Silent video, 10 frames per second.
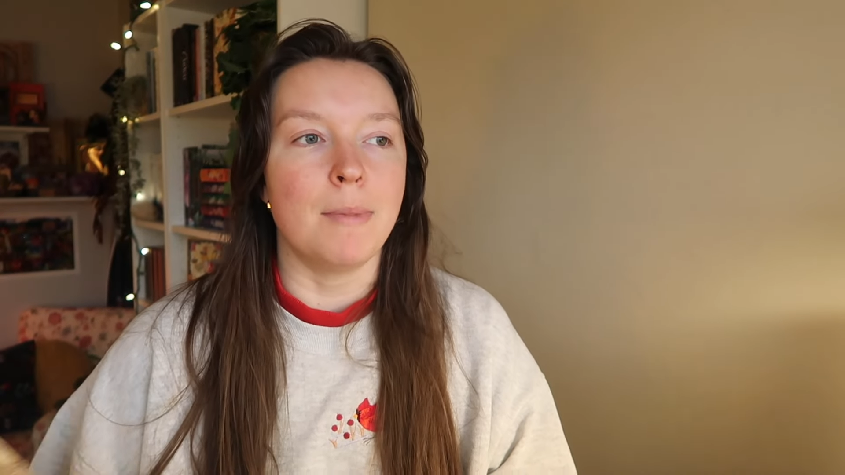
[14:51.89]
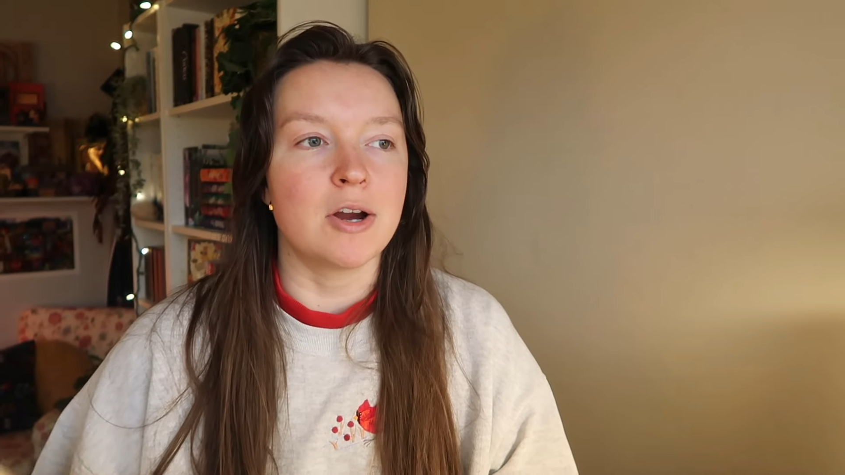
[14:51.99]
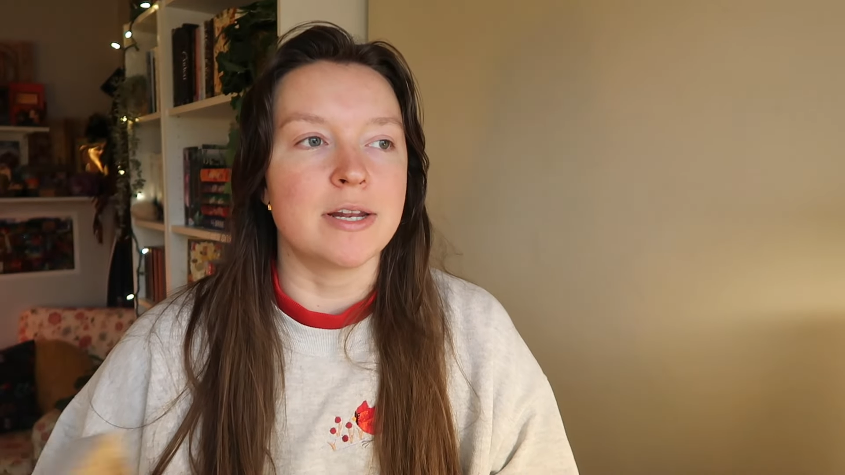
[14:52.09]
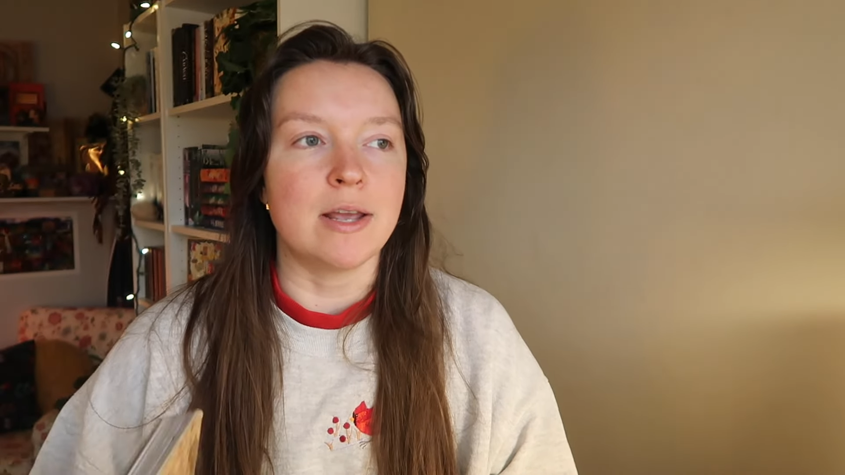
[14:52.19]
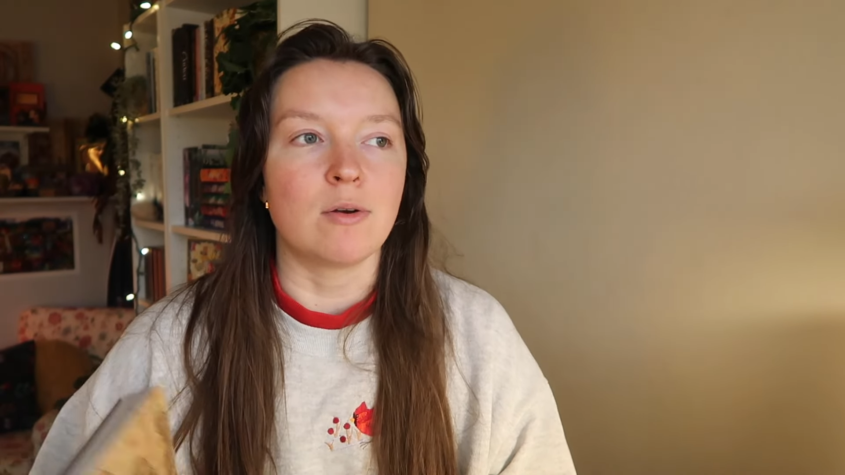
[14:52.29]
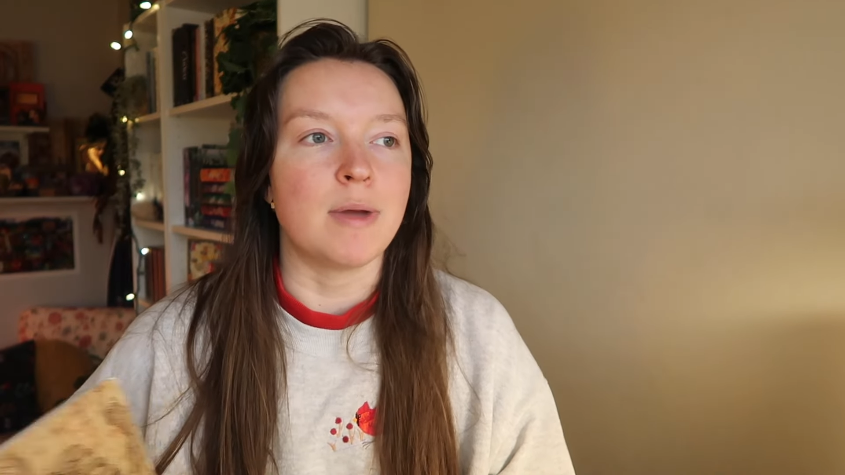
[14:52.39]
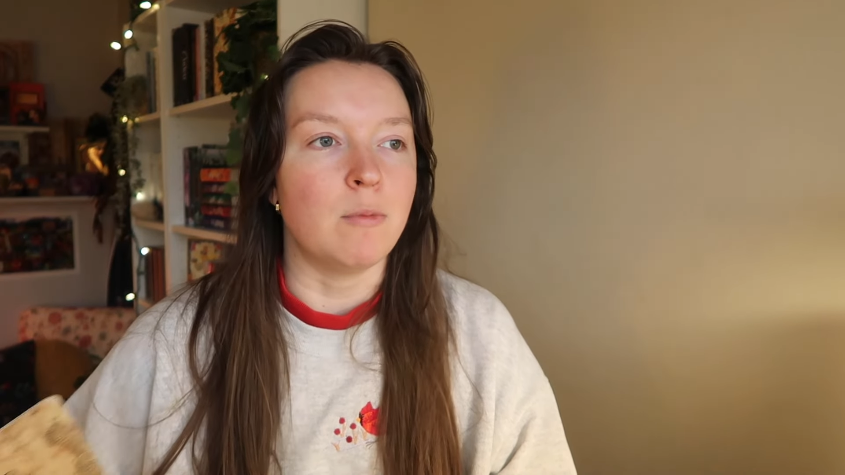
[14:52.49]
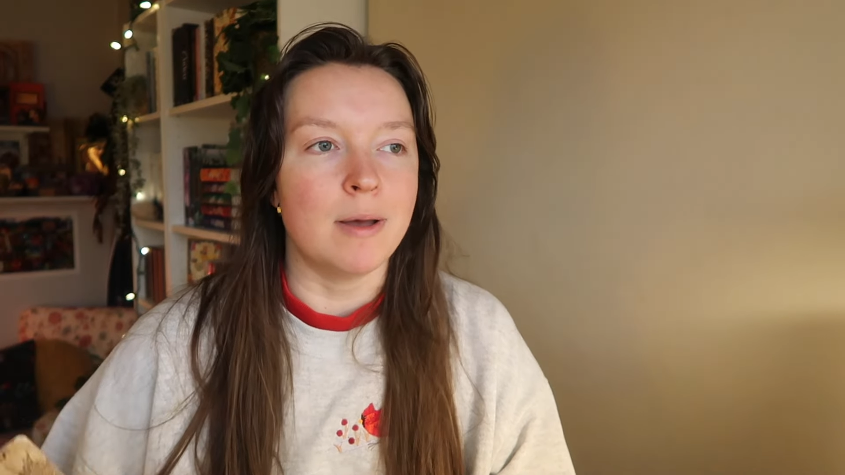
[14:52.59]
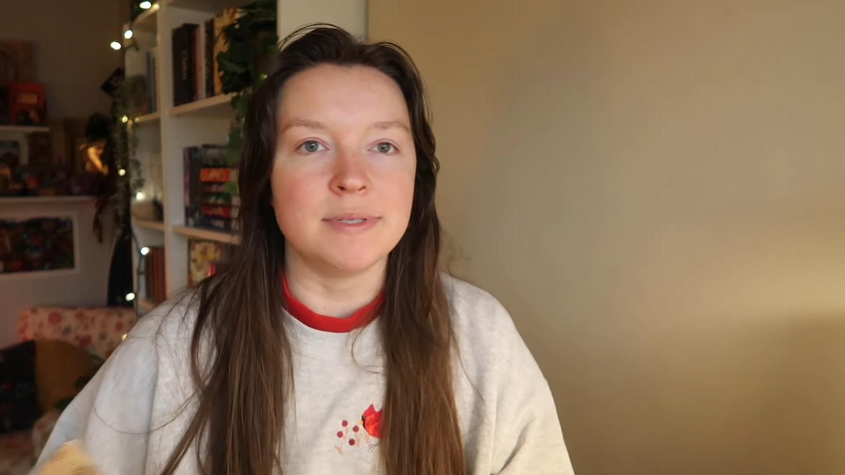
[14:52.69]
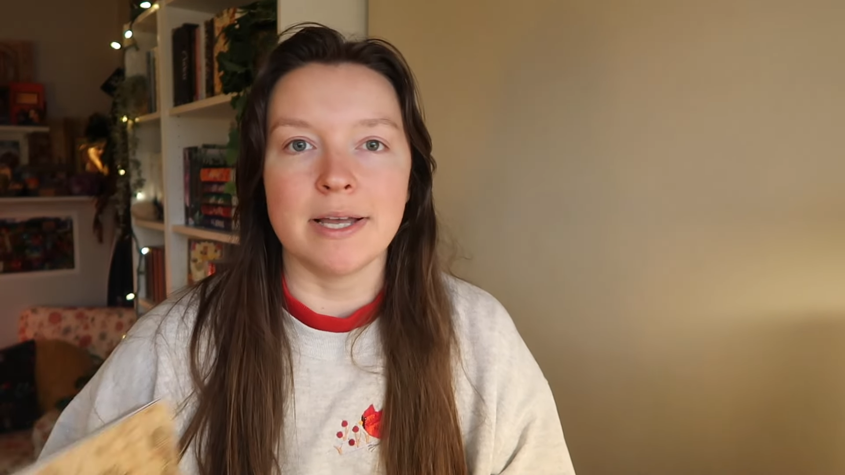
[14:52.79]
marketing or my
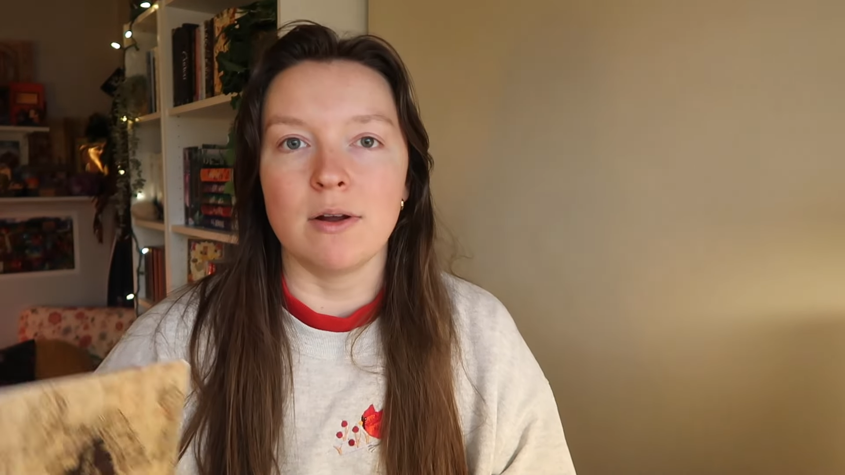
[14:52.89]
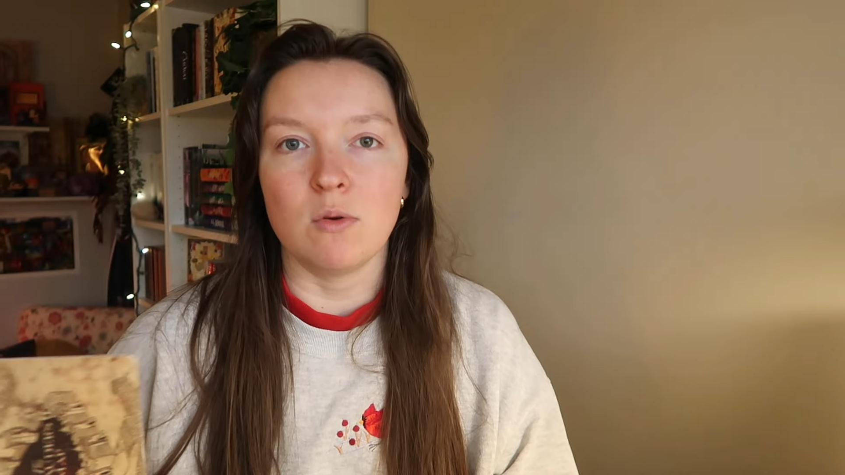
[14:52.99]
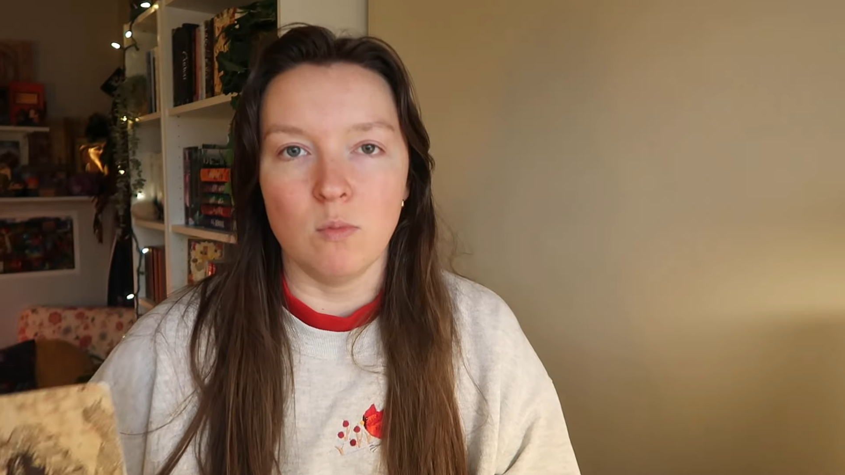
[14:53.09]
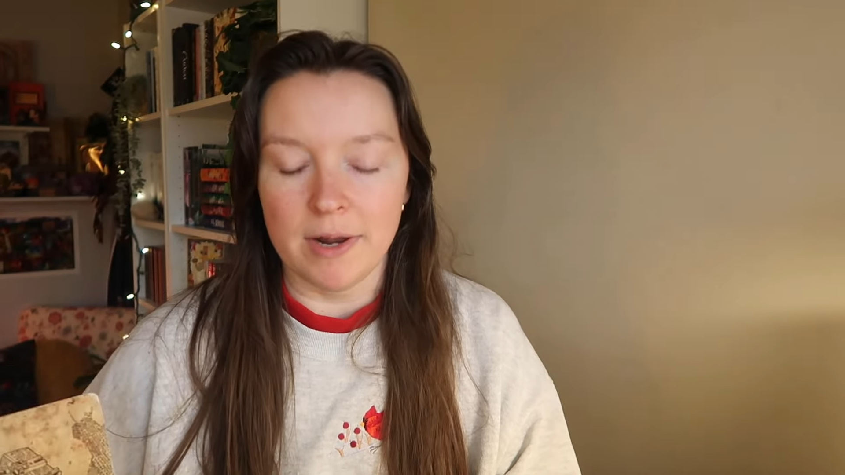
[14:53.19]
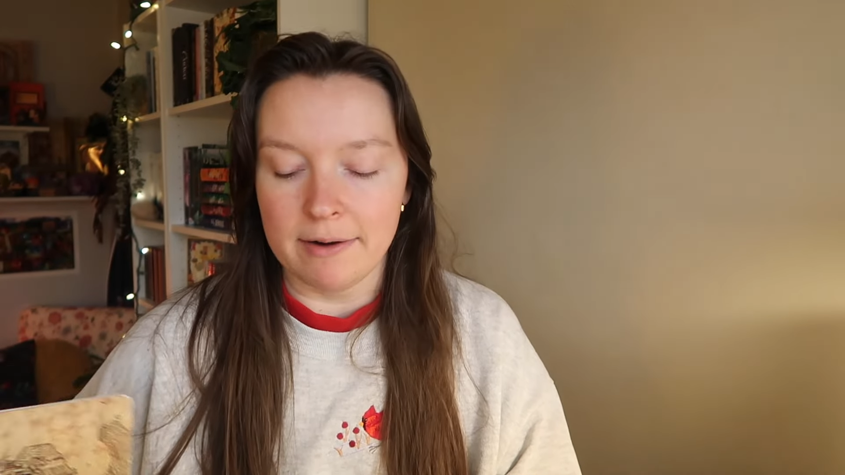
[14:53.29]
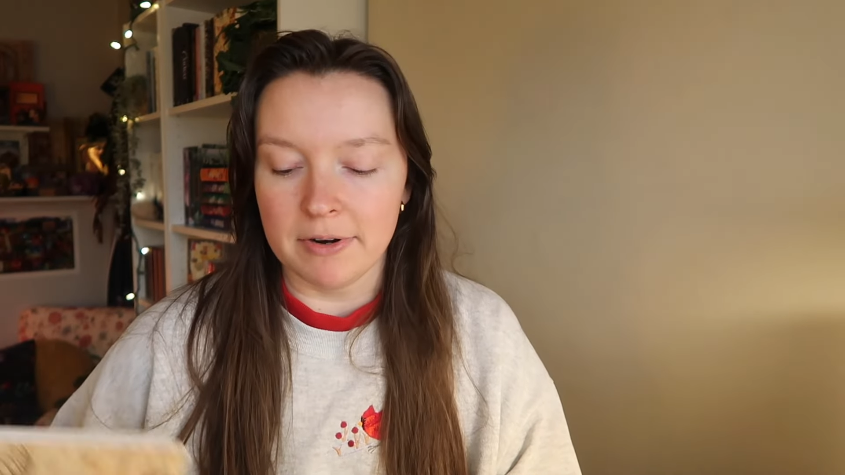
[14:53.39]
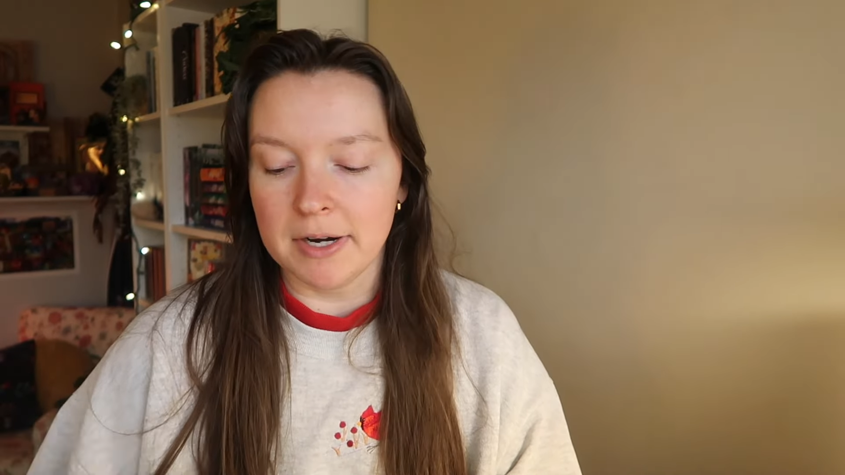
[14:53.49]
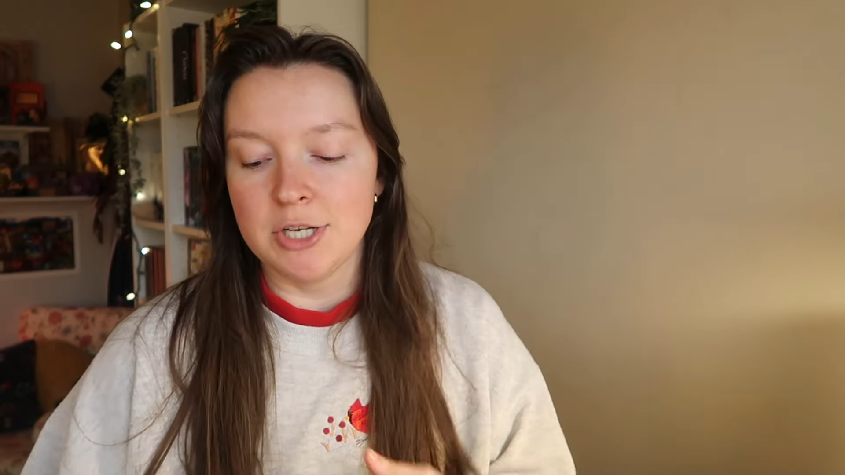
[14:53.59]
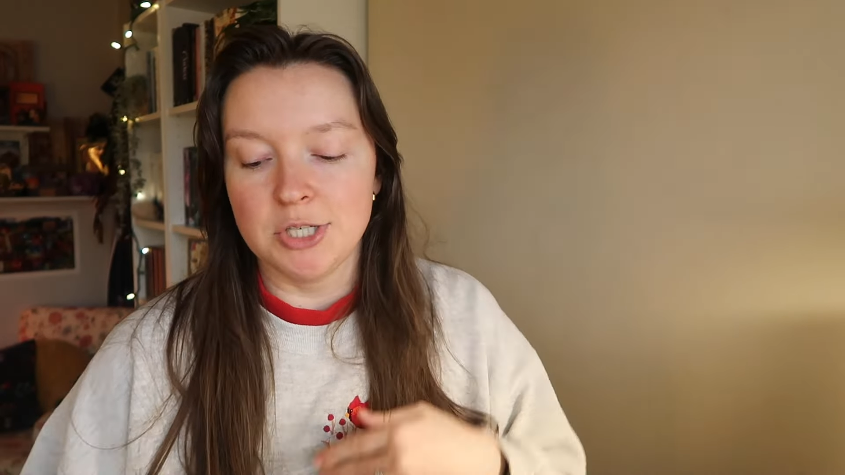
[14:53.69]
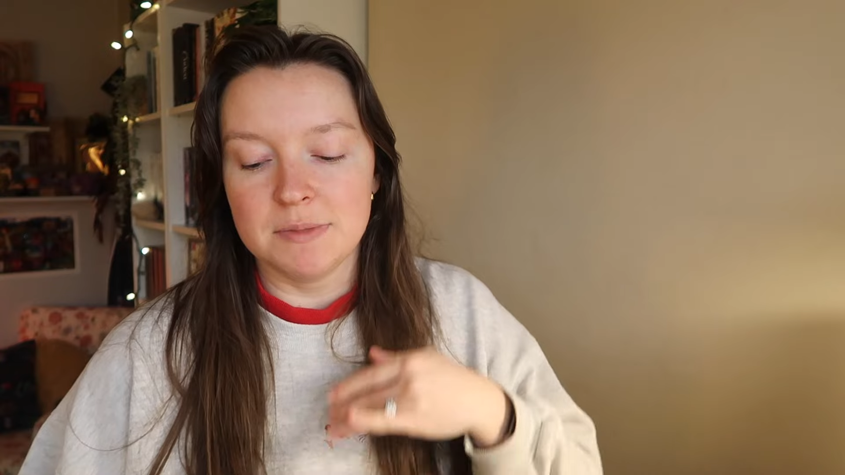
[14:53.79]
website or
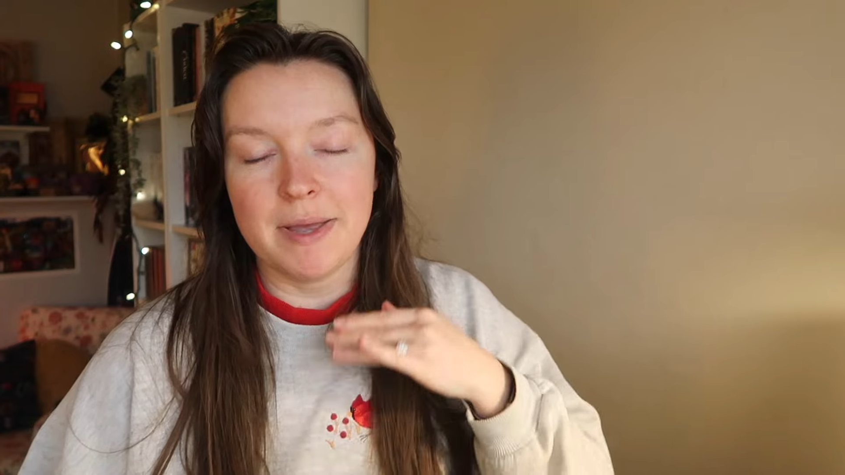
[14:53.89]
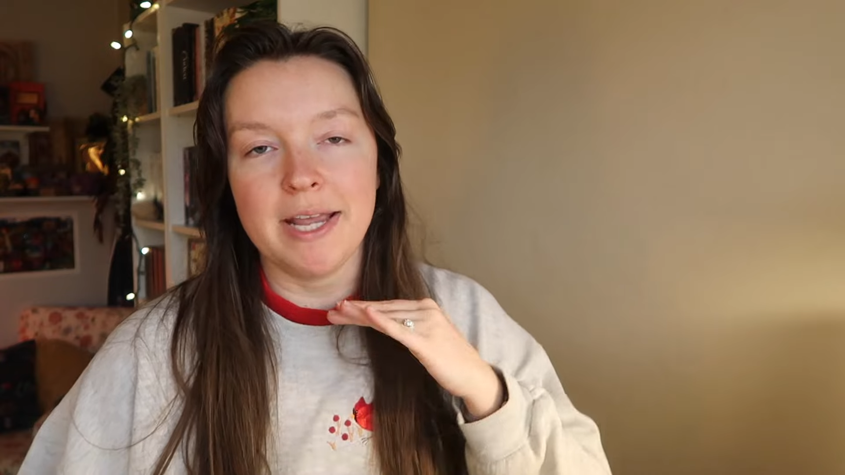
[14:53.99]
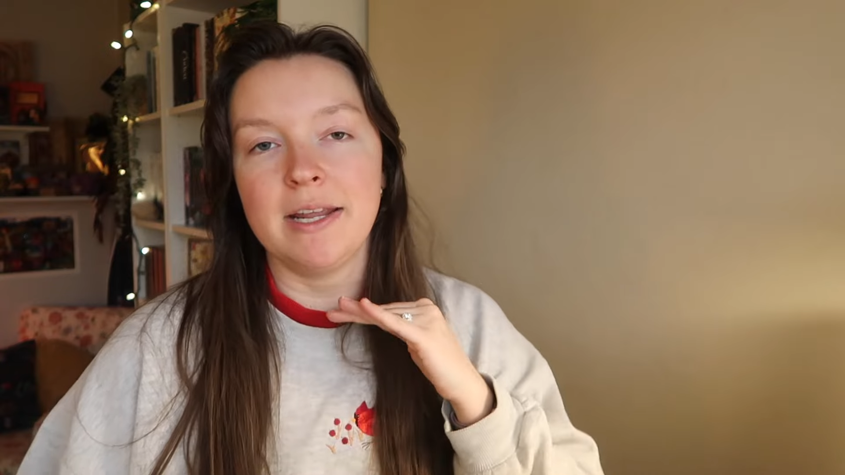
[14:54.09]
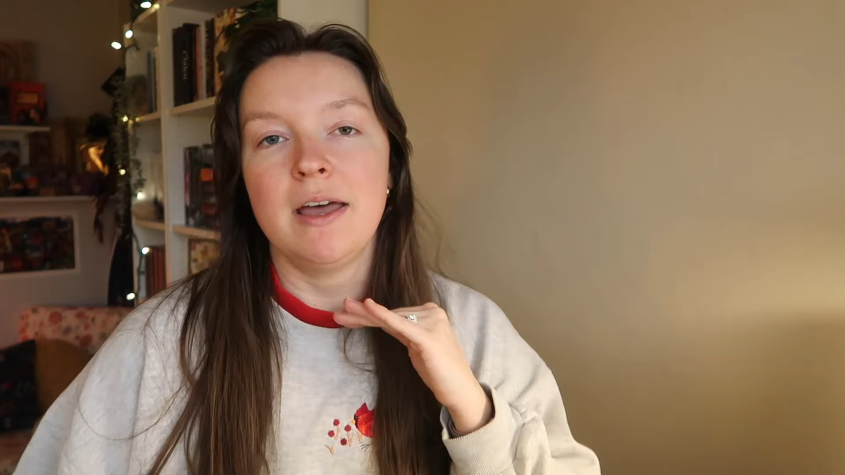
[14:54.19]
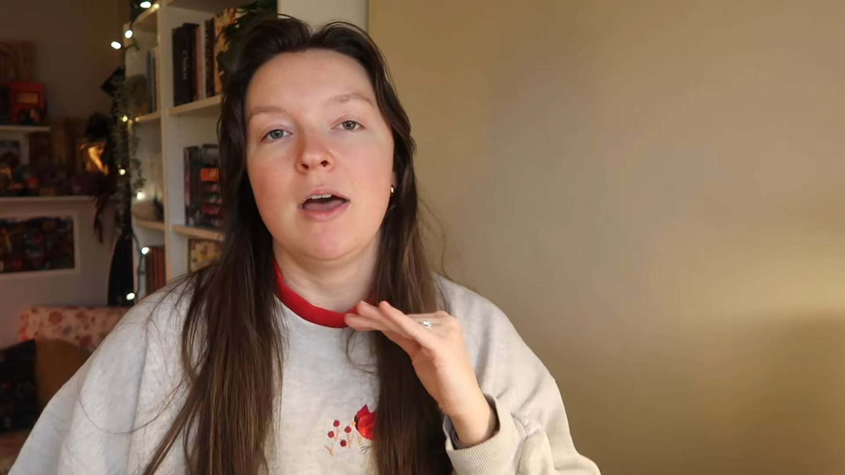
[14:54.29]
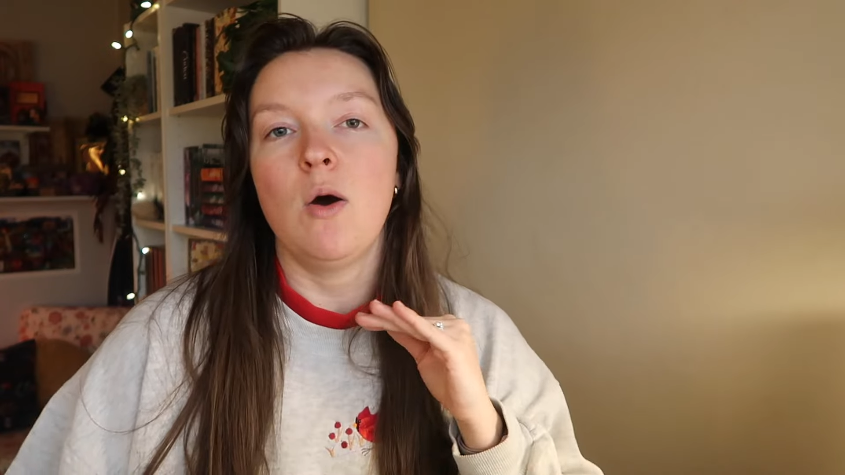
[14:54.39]
whatever. It just made